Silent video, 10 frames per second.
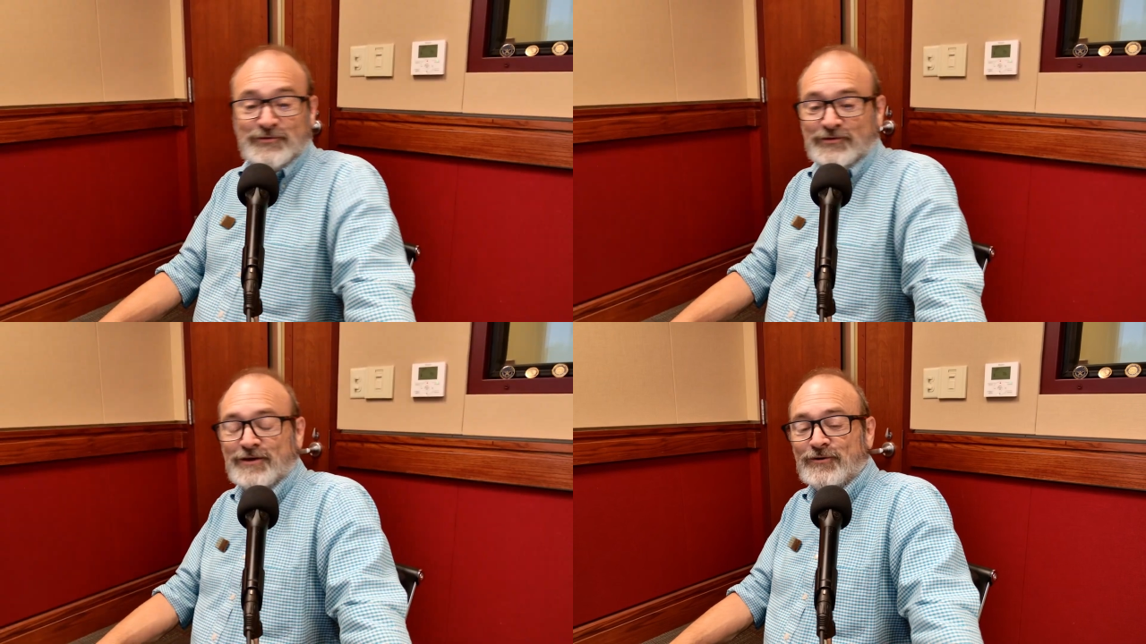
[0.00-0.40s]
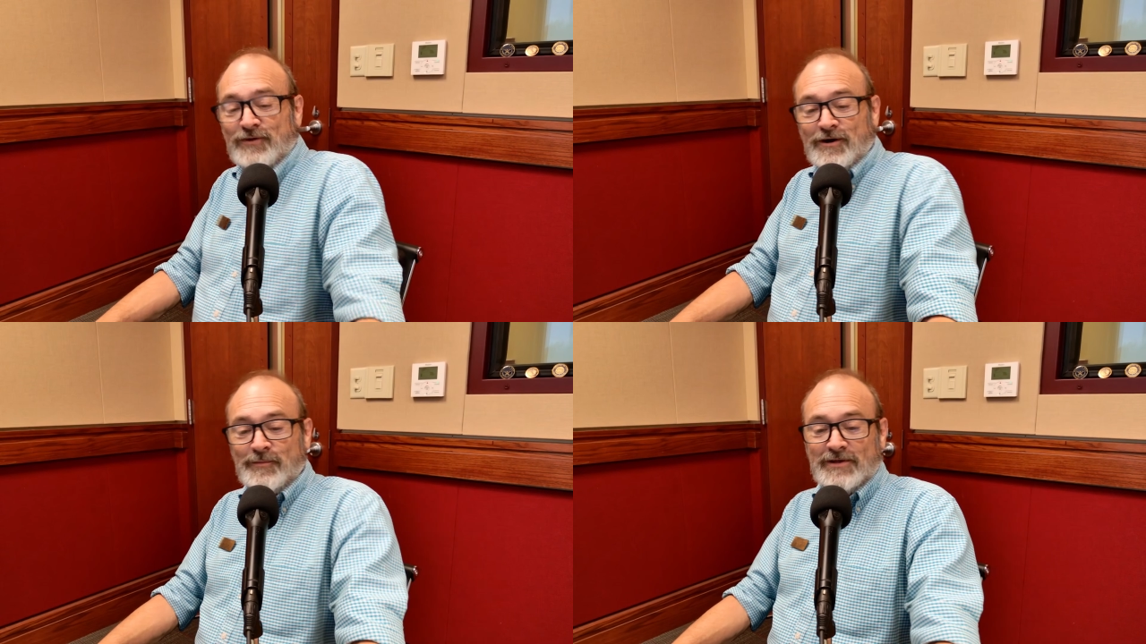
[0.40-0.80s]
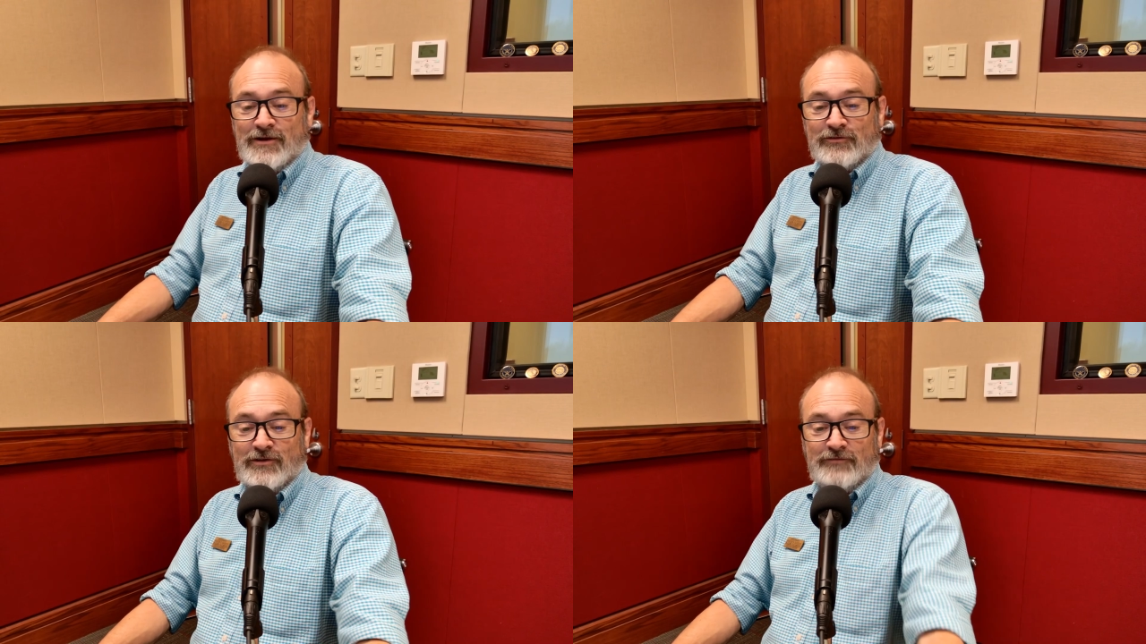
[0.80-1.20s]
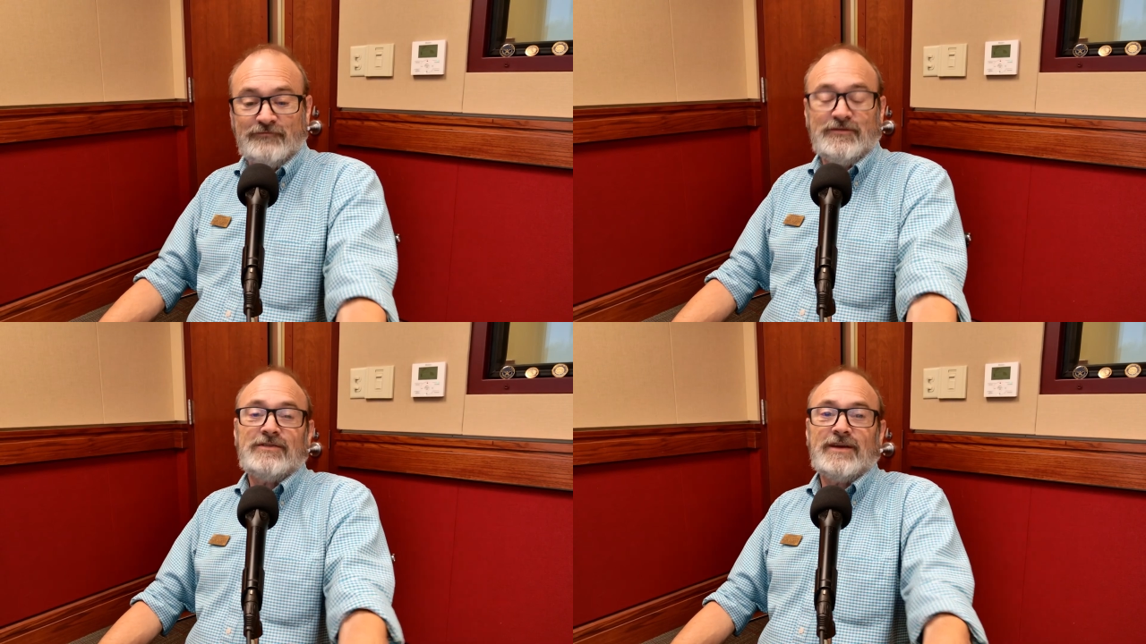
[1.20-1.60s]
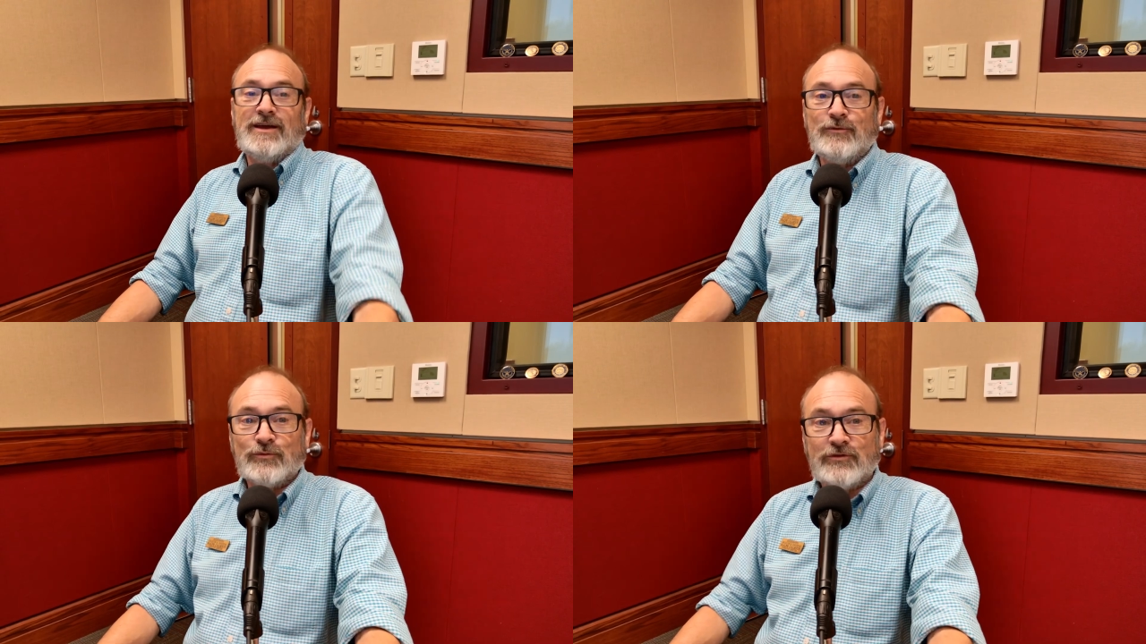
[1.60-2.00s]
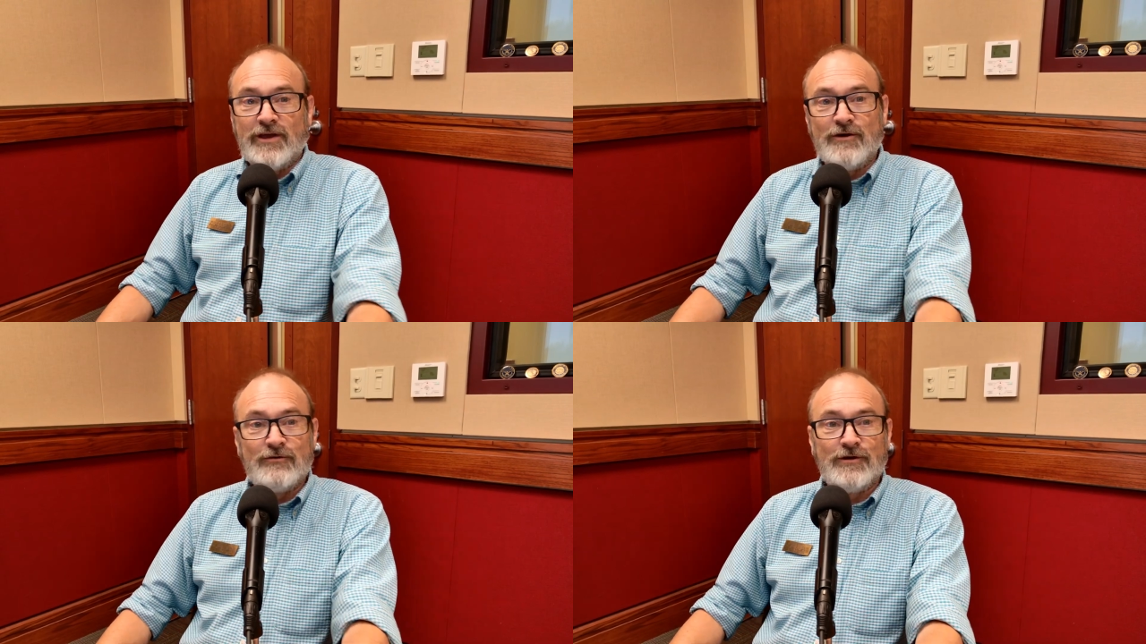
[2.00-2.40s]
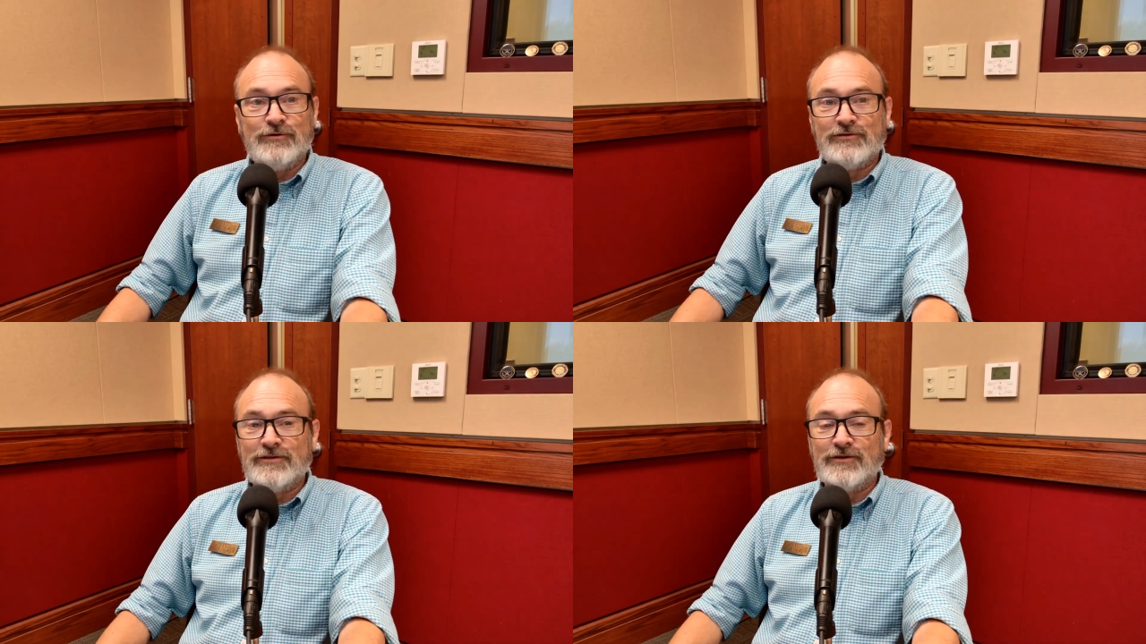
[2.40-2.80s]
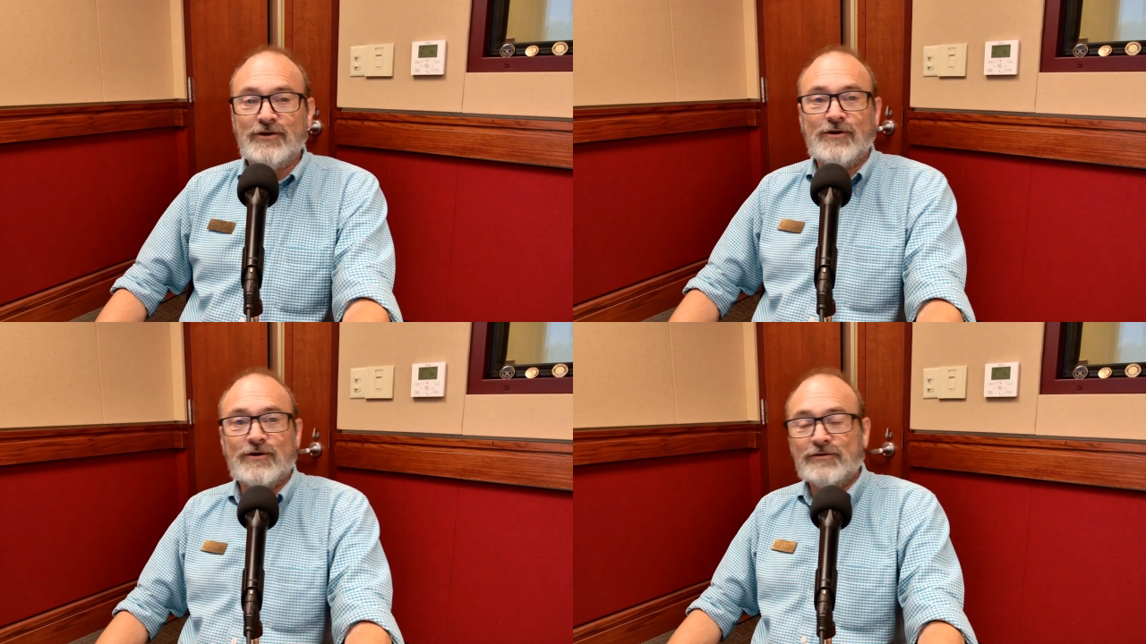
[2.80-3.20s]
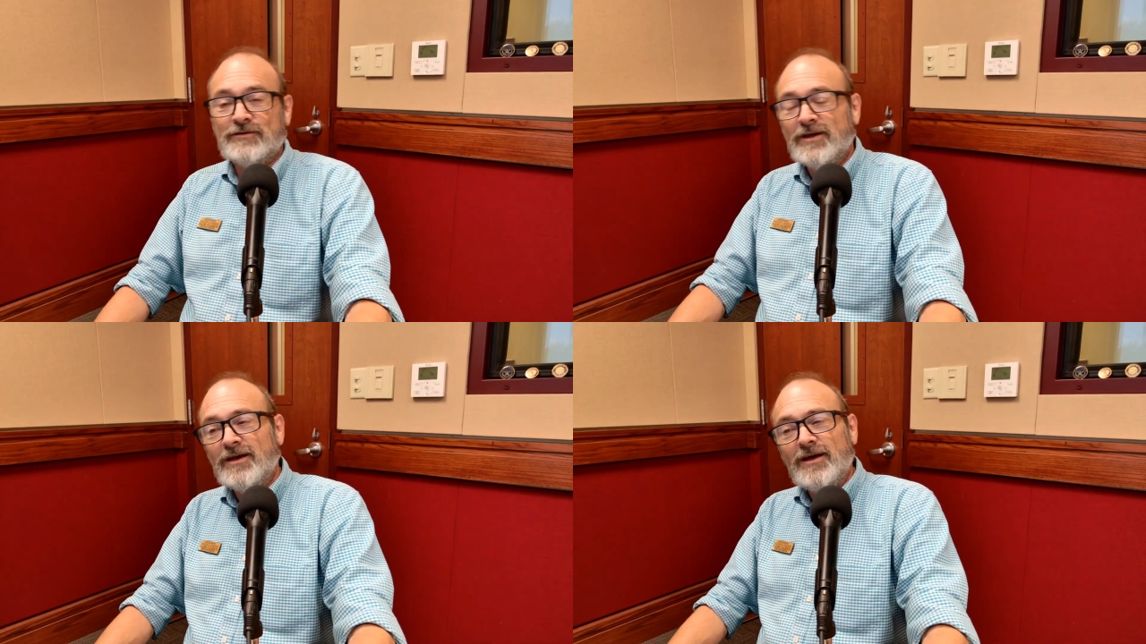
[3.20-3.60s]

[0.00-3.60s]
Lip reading: So it's our fifth annual Scarecrows in the Garden.